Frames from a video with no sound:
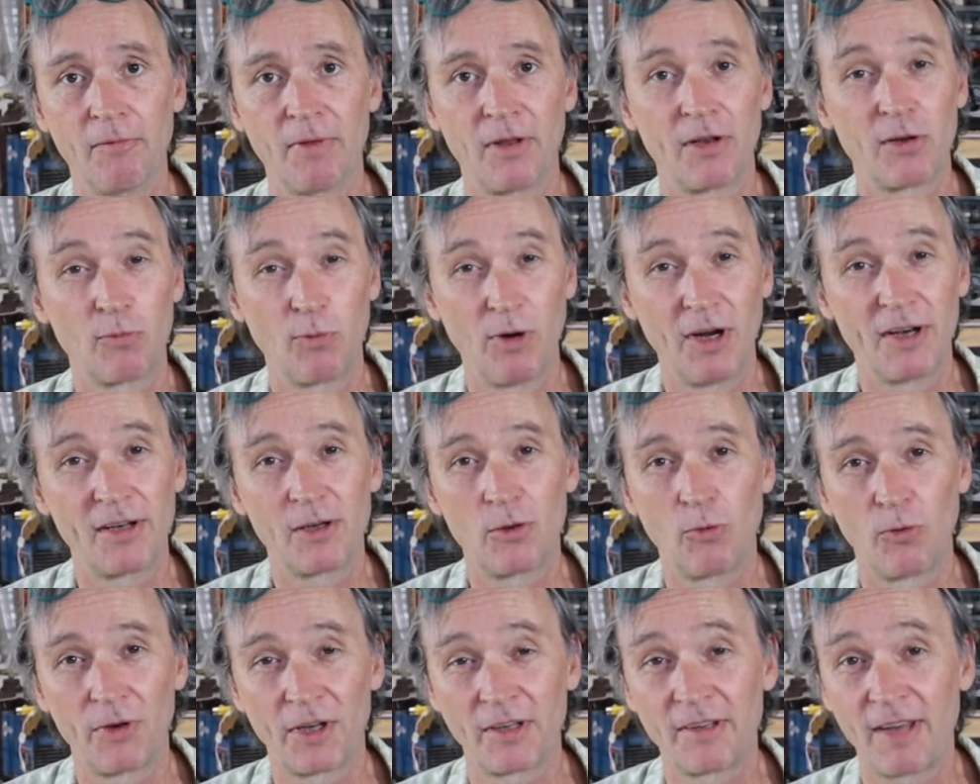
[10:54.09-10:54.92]
That's why it's
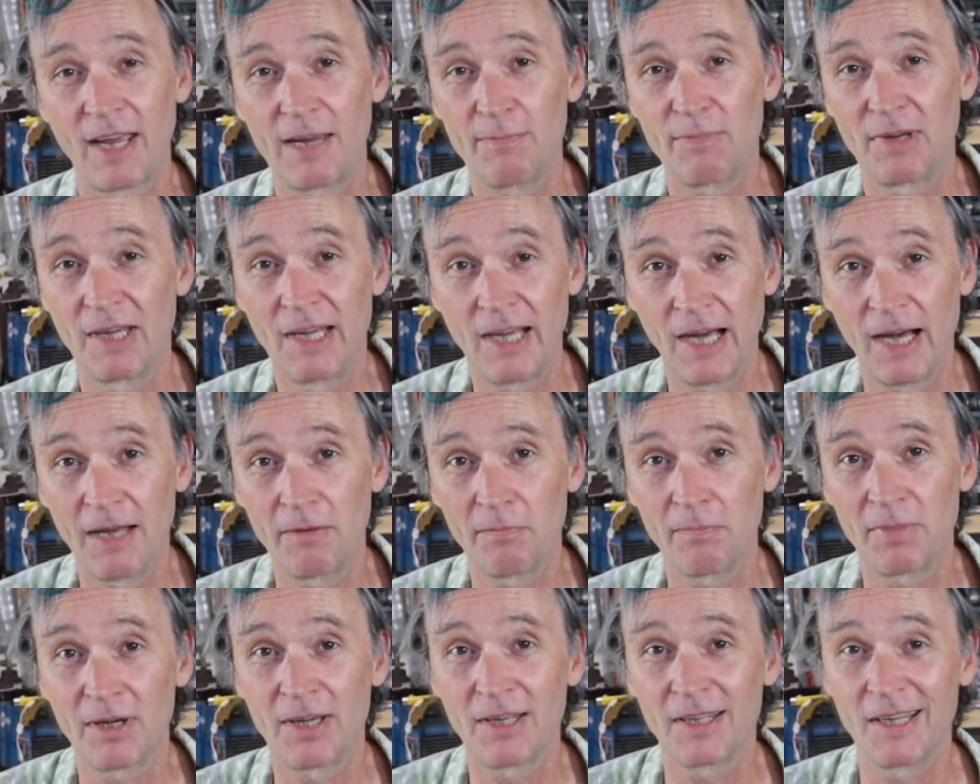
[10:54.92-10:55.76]
called a tape gun,
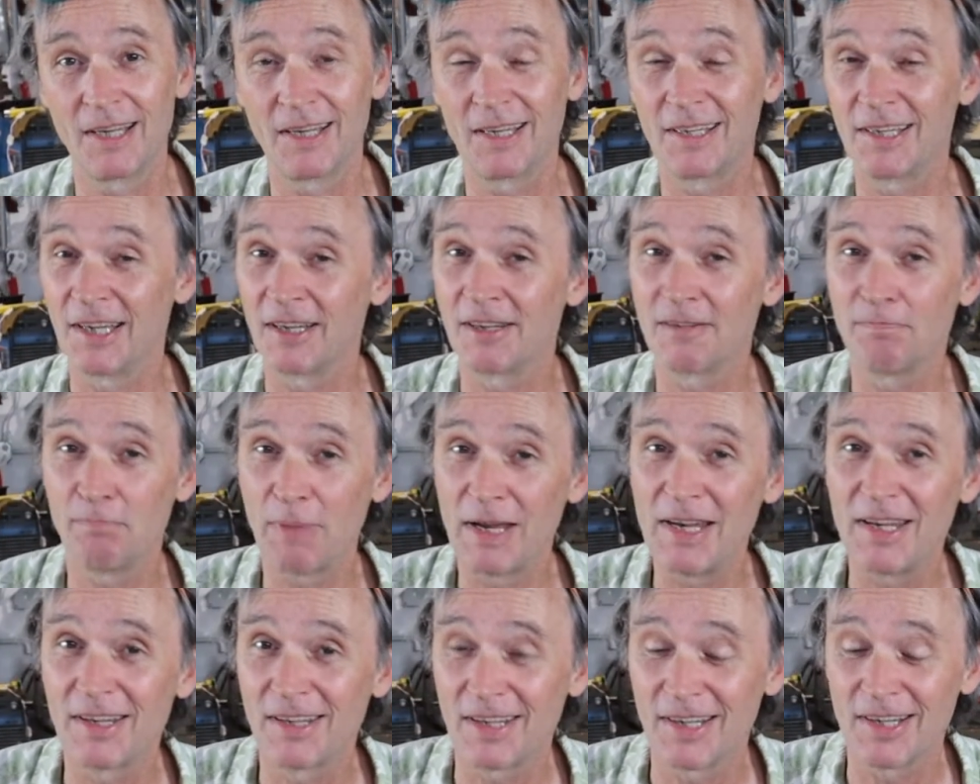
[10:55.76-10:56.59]
because it
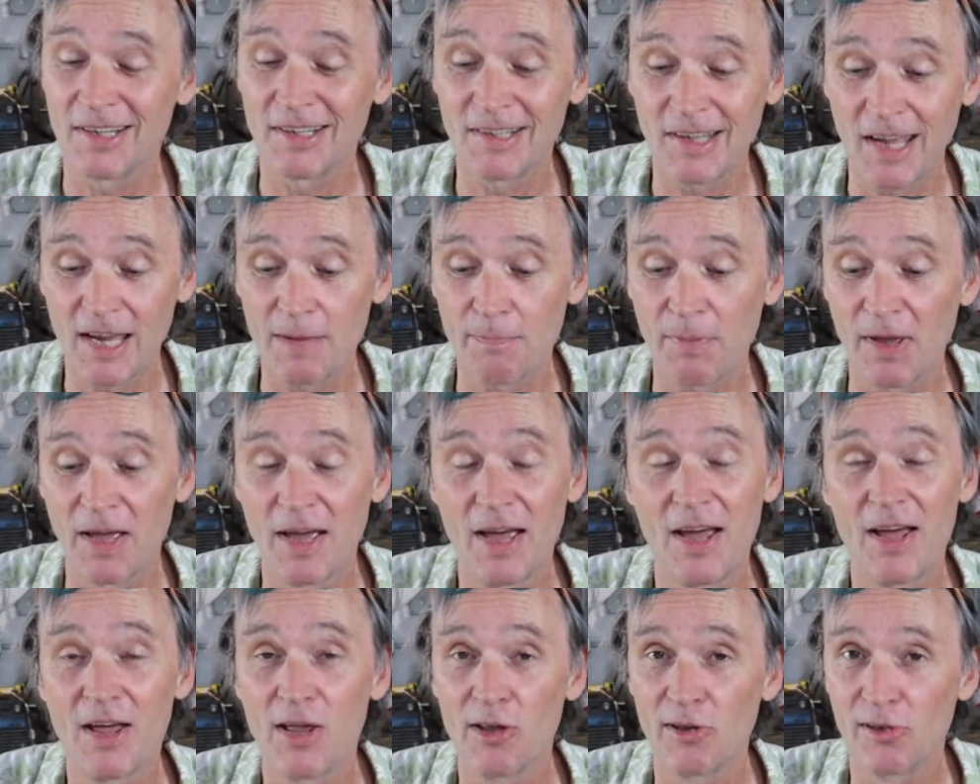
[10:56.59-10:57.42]
dispenses tape
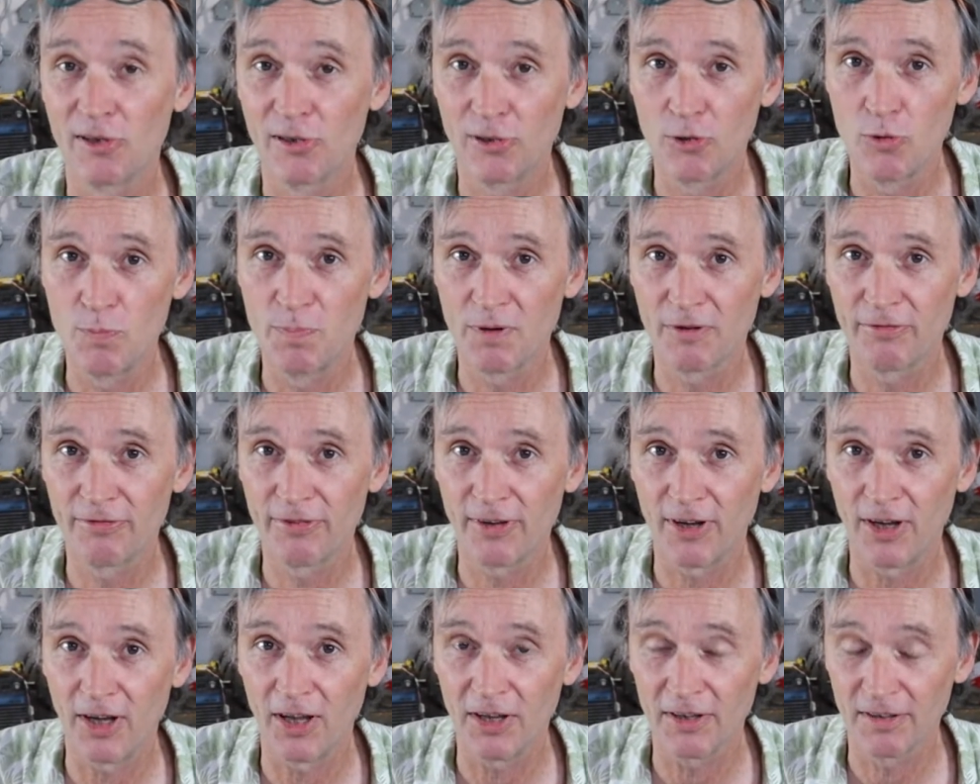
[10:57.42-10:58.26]
super
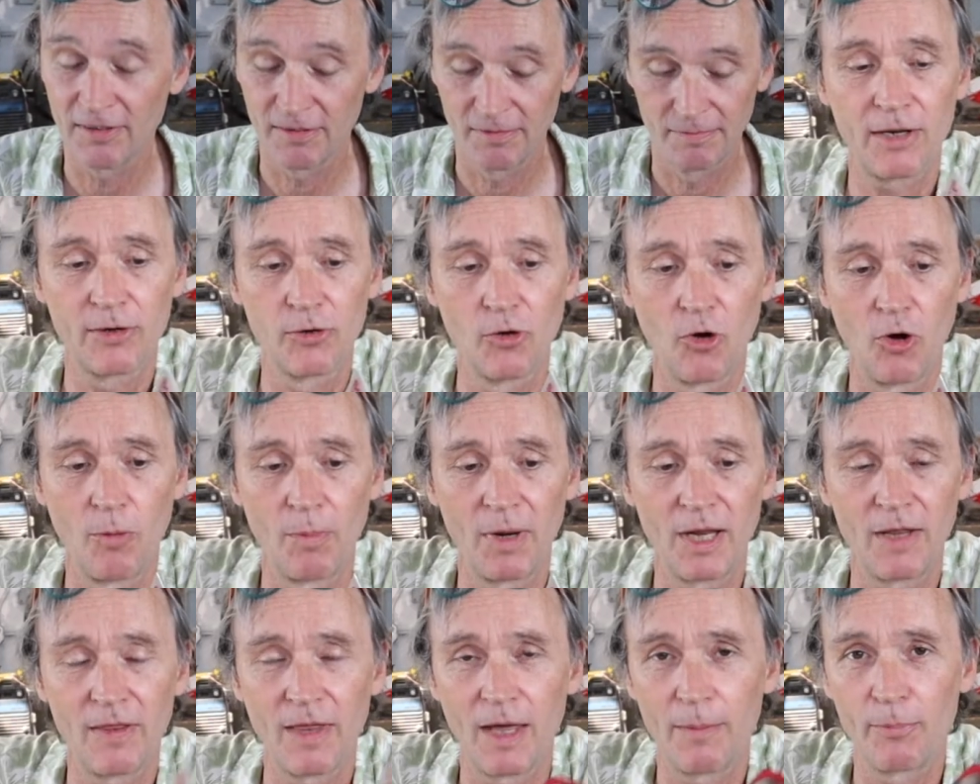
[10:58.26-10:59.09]
fast.
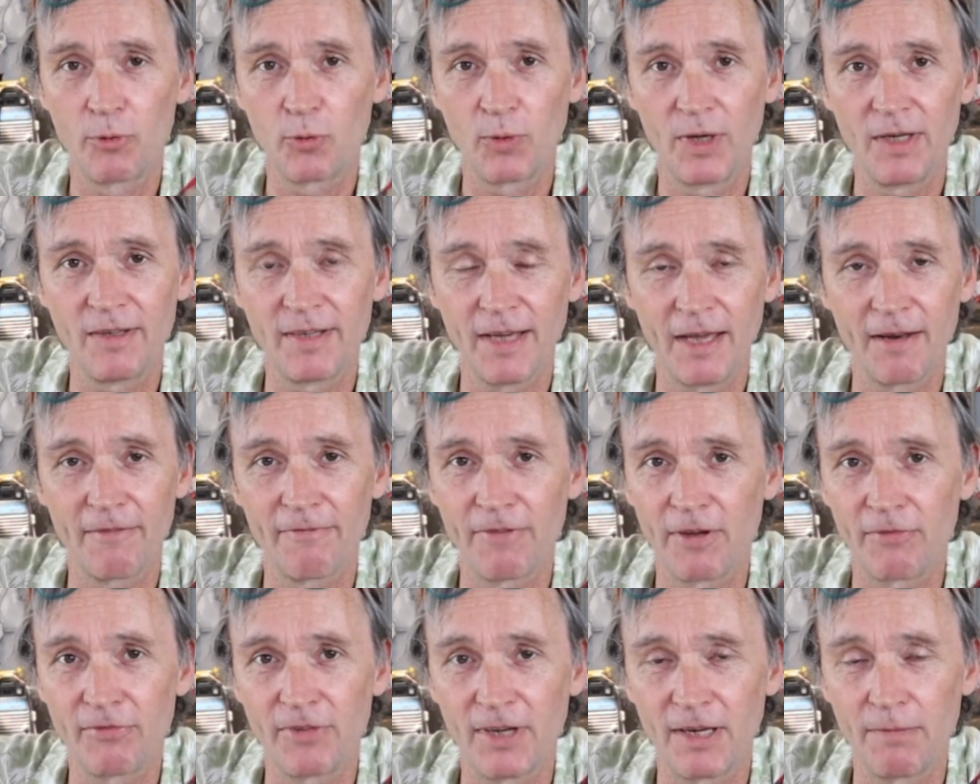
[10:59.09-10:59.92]
Normally they're between 10 and
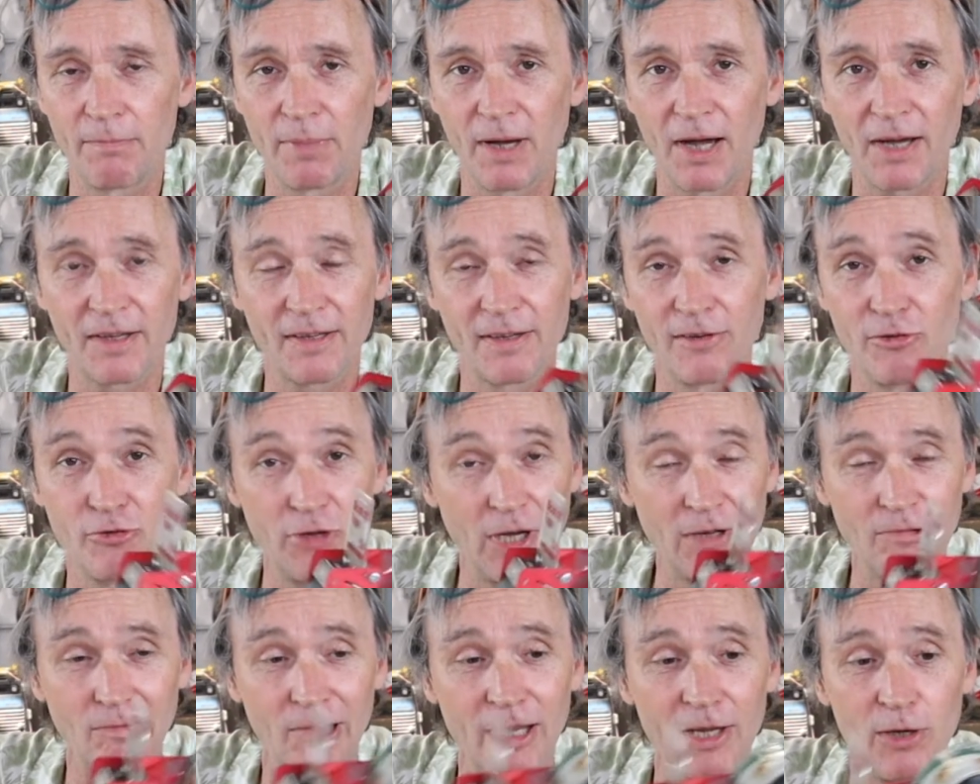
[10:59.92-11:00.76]
15 bucks, and
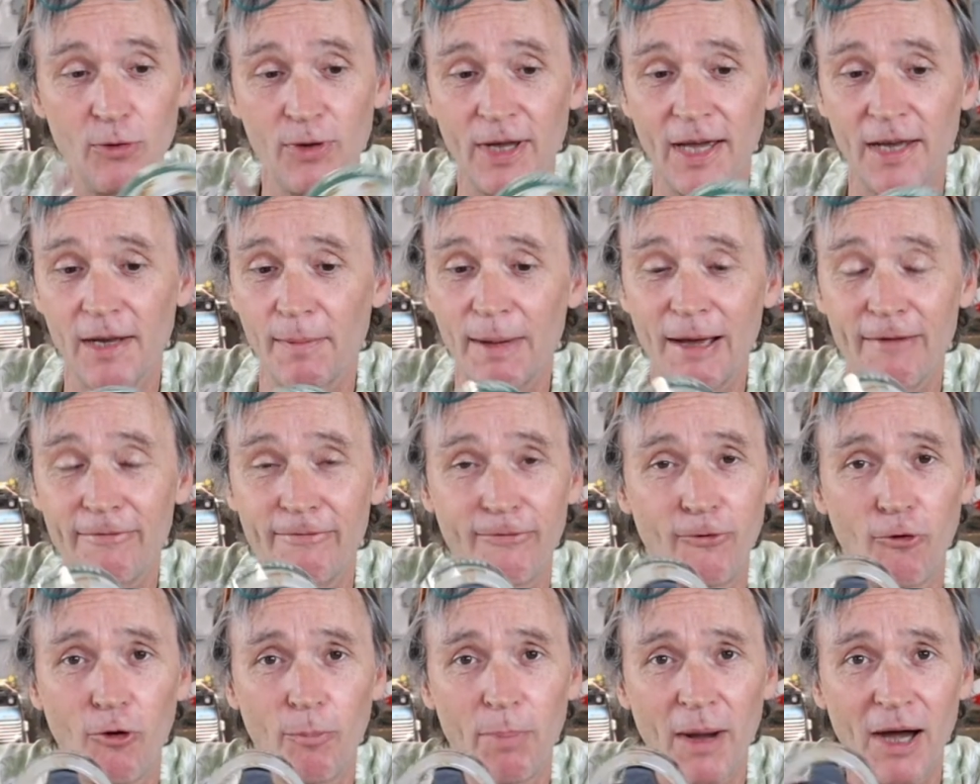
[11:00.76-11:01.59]
generally you get about
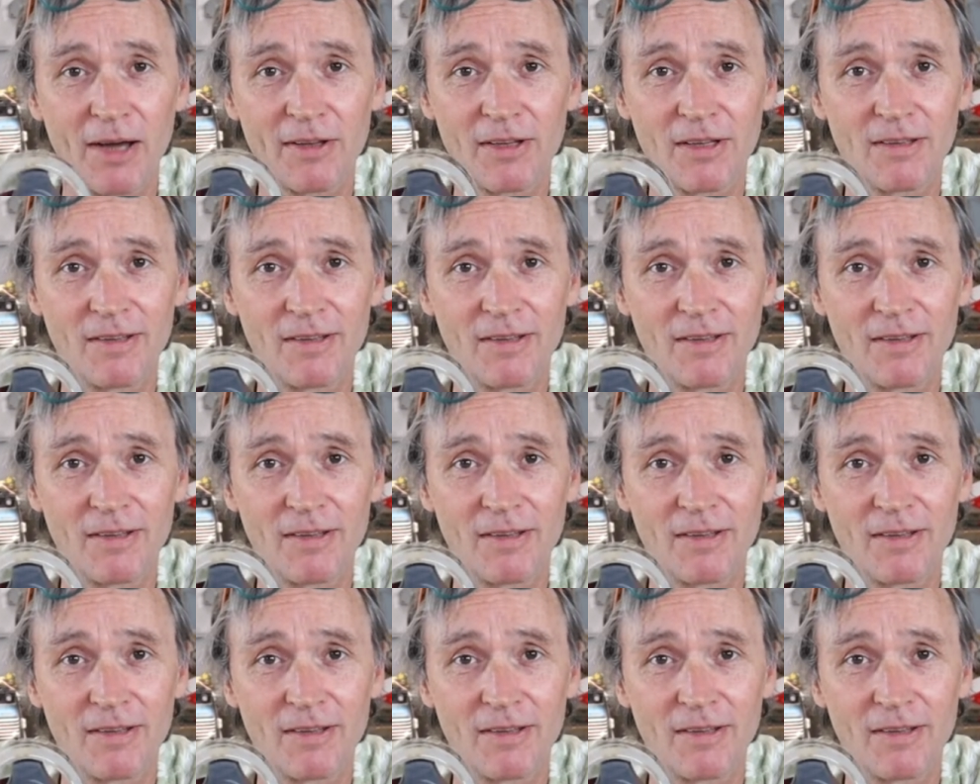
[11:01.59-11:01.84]
4 bucks of